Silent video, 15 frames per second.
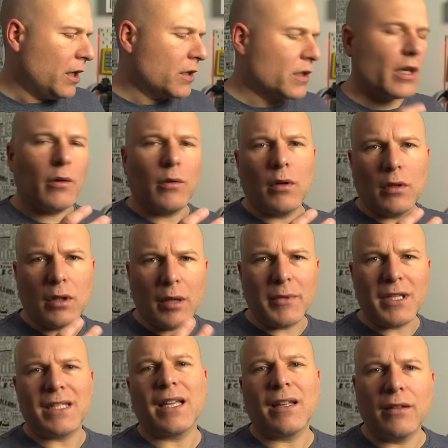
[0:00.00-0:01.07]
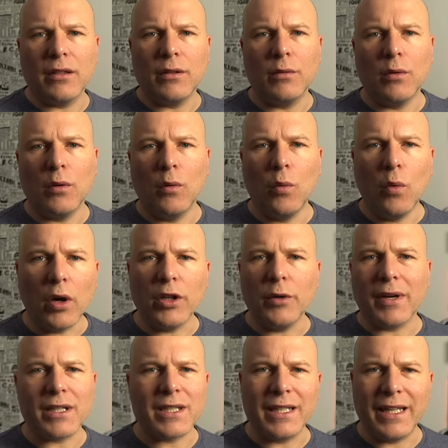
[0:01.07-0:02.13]
So let me tell you what you
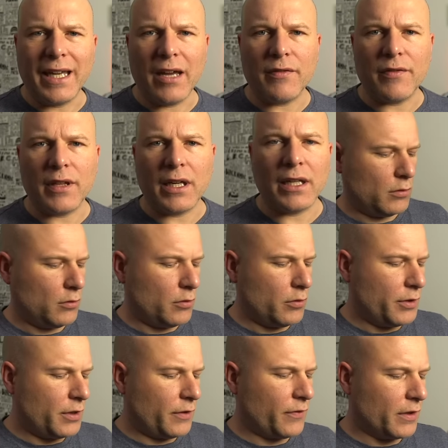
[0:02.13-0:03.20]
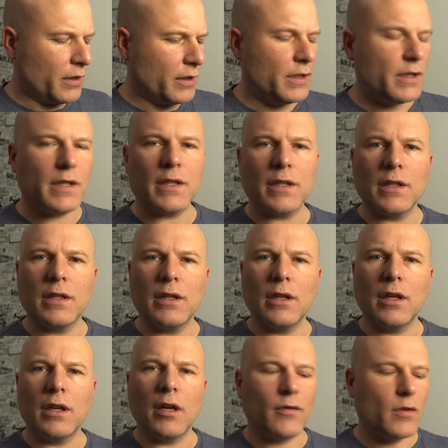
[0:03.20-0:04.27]
actually get for that. All the Defys
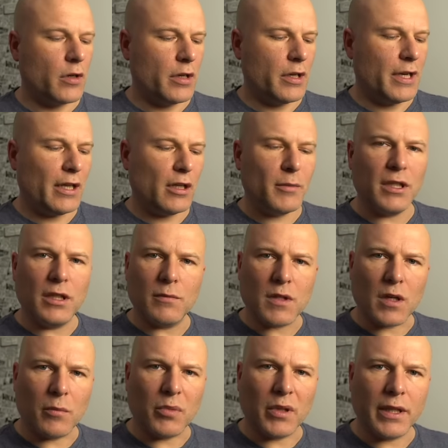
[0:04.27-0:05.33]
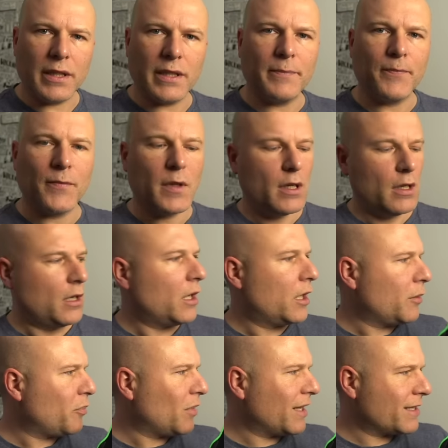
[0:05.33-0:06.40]
have got an aluminium top plate and a
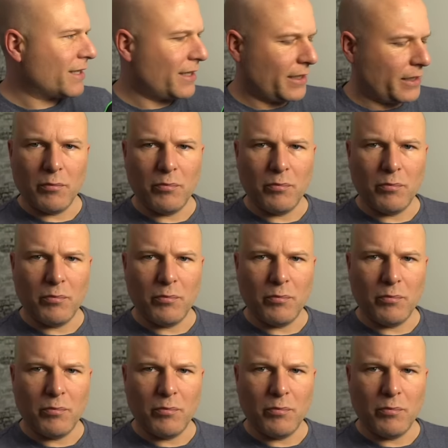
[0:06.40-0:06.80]
plastic